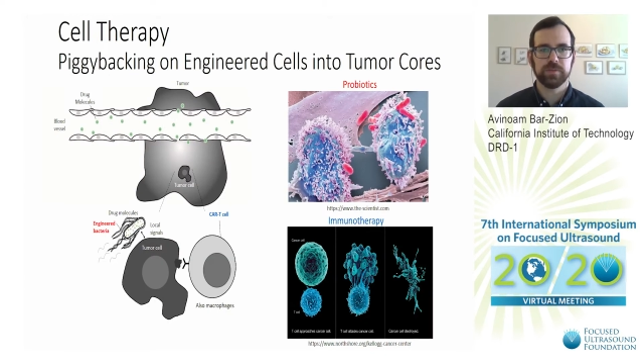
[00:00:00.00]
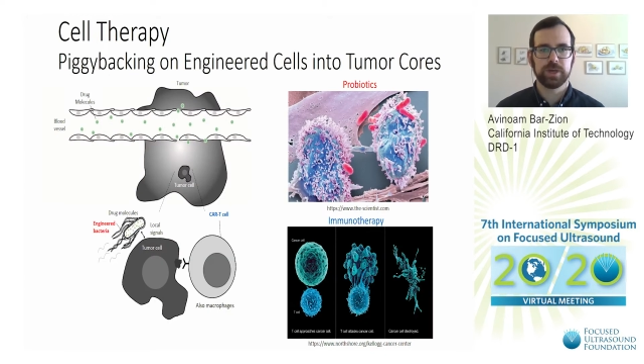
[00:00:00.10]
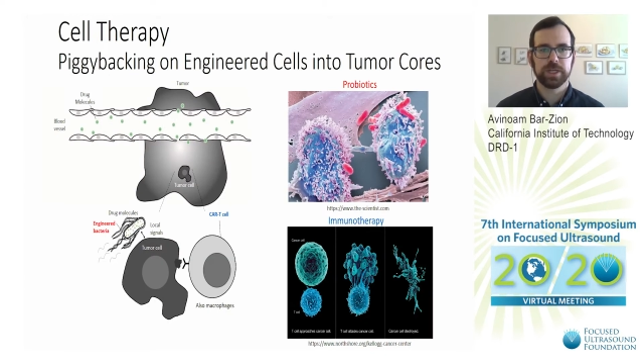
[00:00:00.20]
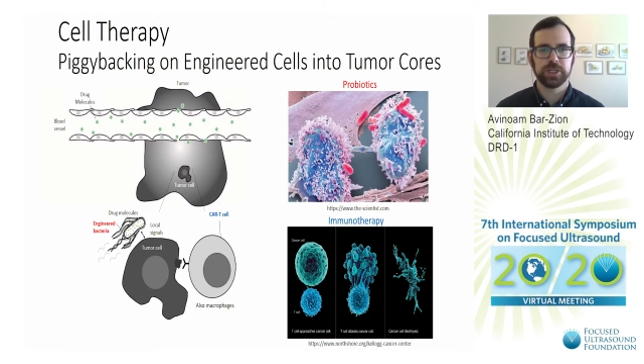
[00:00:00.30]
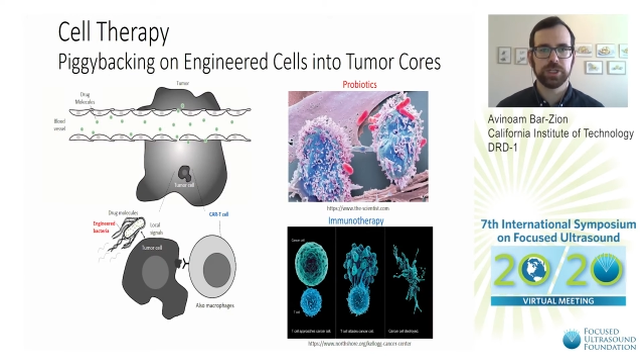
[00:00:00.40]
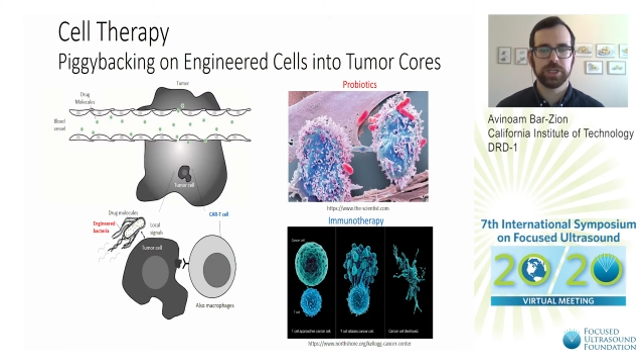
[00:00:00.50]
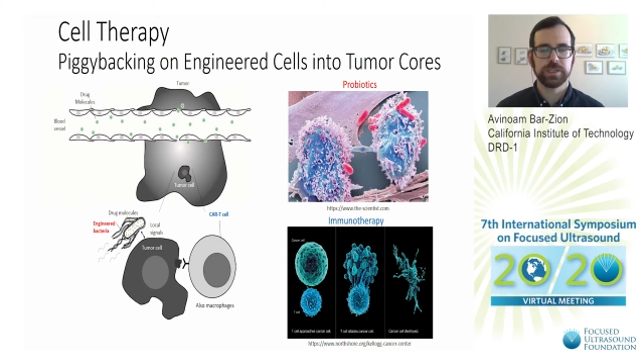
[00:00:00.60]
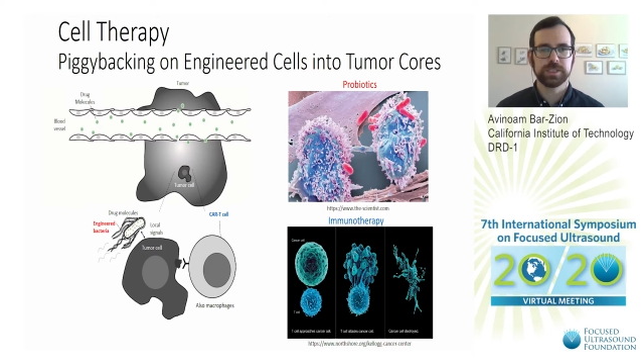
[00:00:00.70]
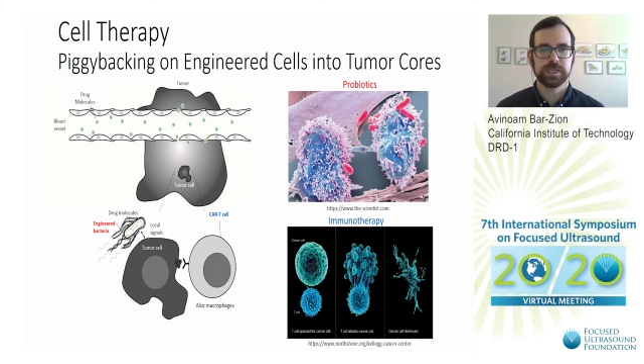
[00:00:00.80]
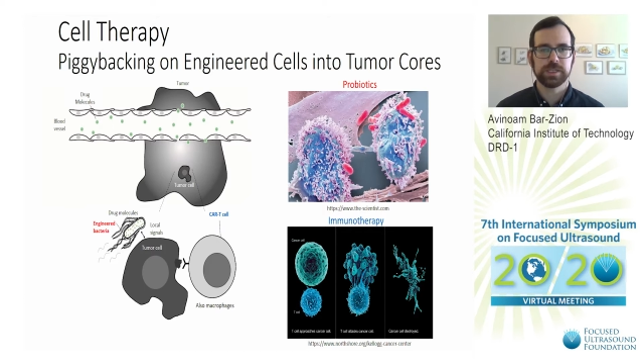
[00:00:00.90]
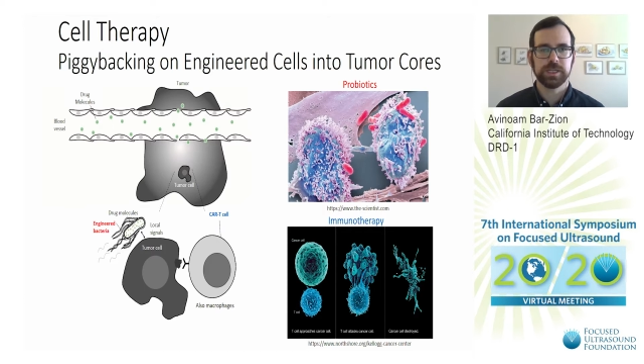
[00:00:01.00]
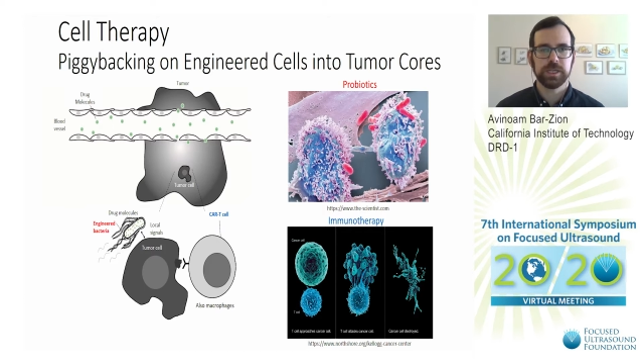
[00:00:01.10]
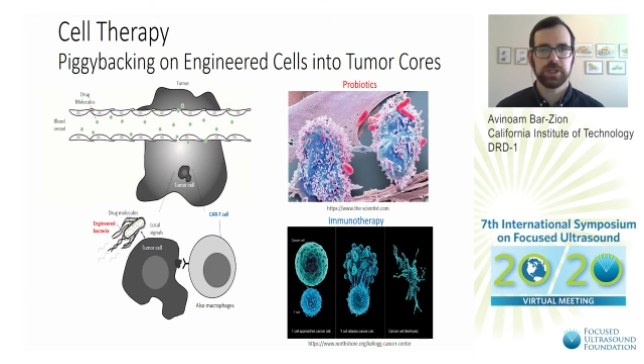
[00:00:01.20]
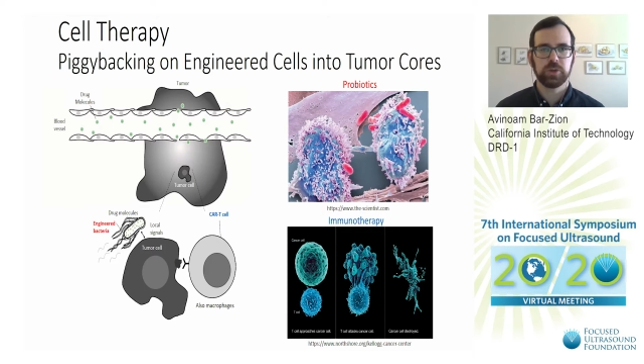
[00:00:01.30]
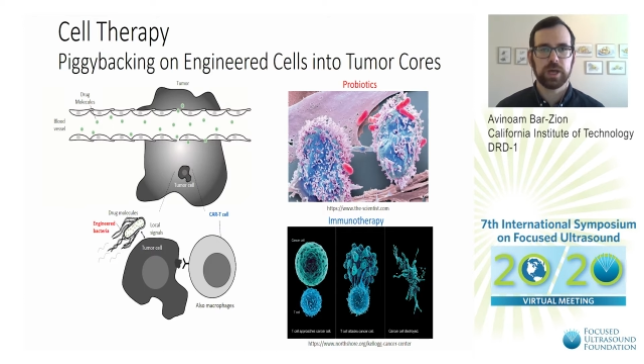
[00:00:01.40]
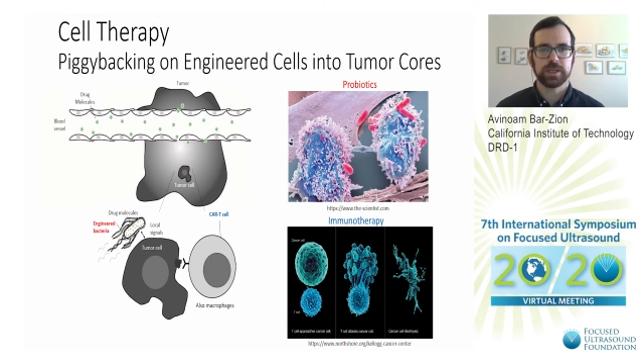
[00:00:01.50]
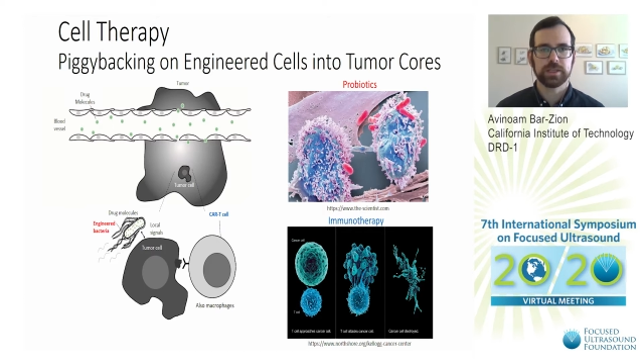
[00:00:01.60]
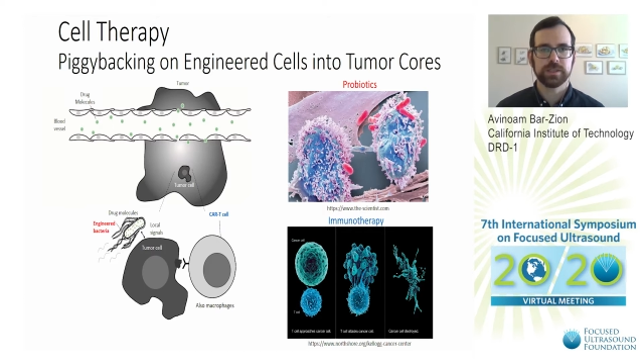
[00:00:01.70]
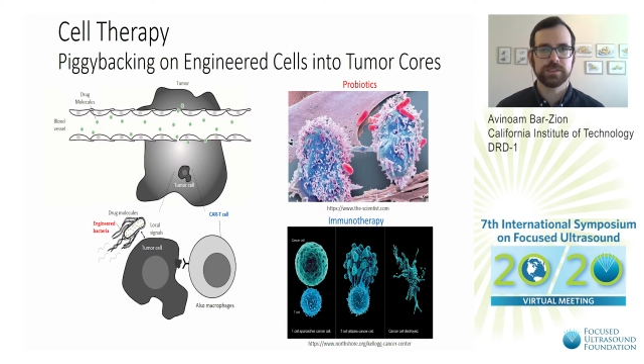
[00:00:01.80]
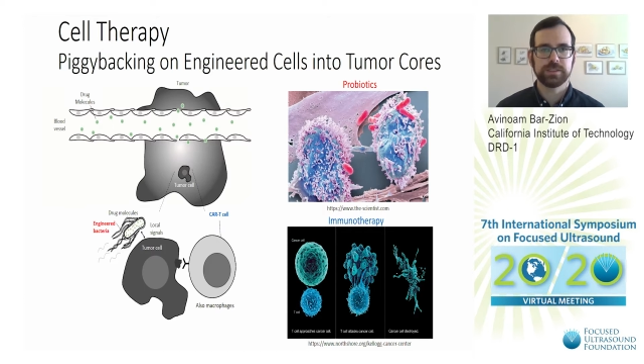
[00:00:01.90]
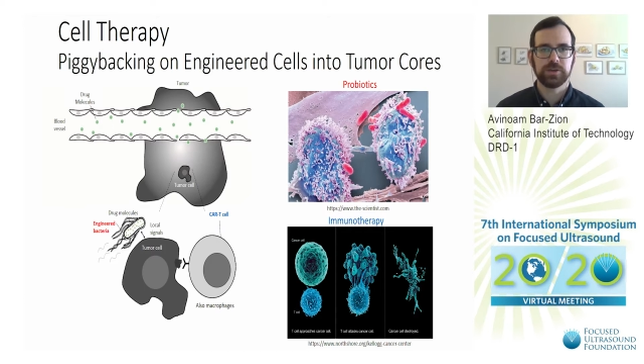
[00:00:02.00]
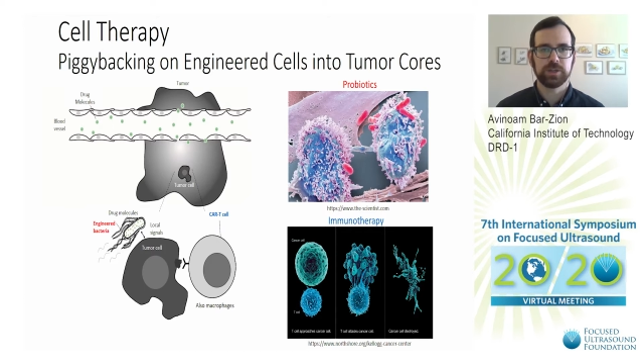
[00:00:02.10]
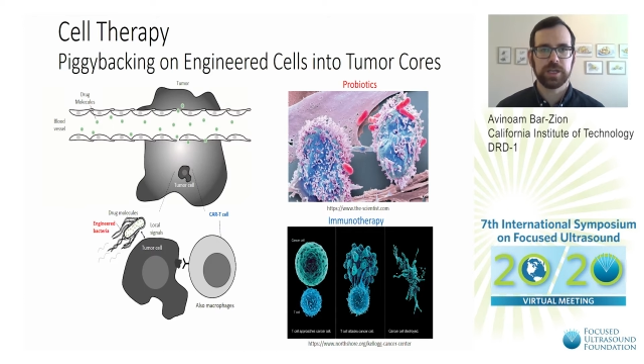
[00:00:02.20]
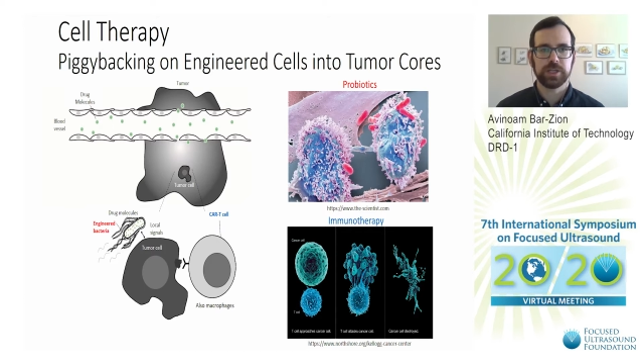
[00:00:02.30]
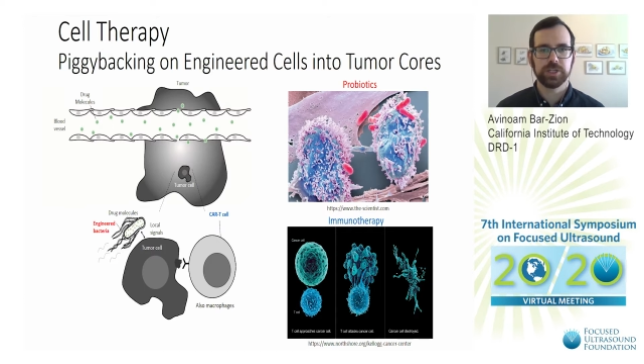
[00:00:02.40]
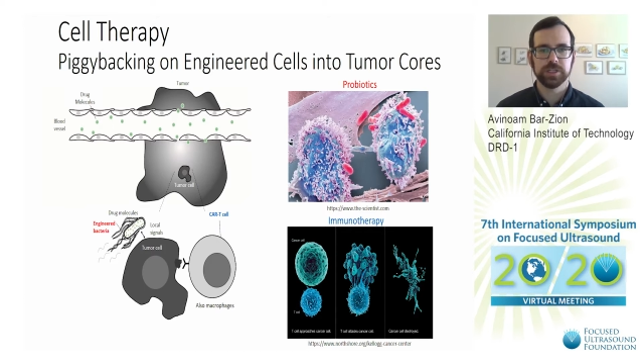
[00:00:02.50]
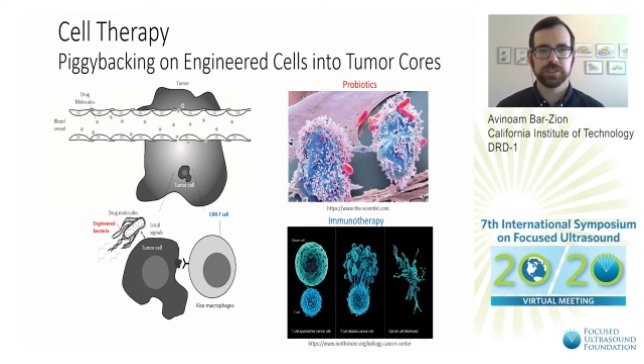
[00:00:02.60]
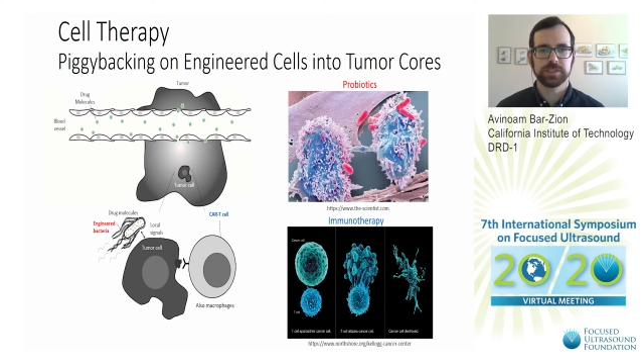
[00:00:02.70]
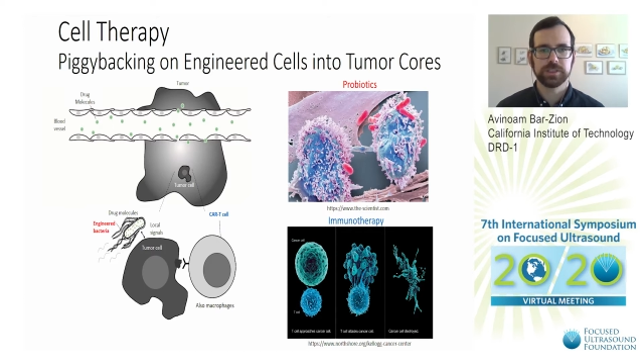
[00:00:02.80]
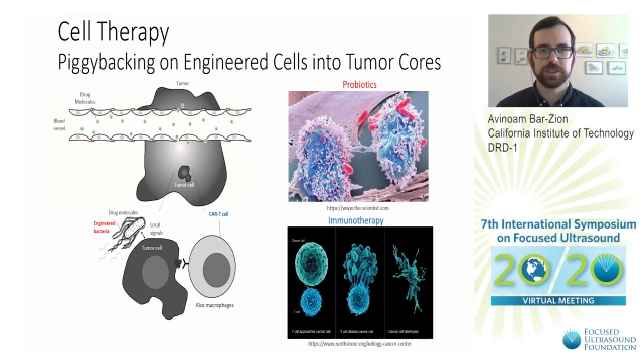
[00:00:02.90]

by engineering cells to act as secret agents.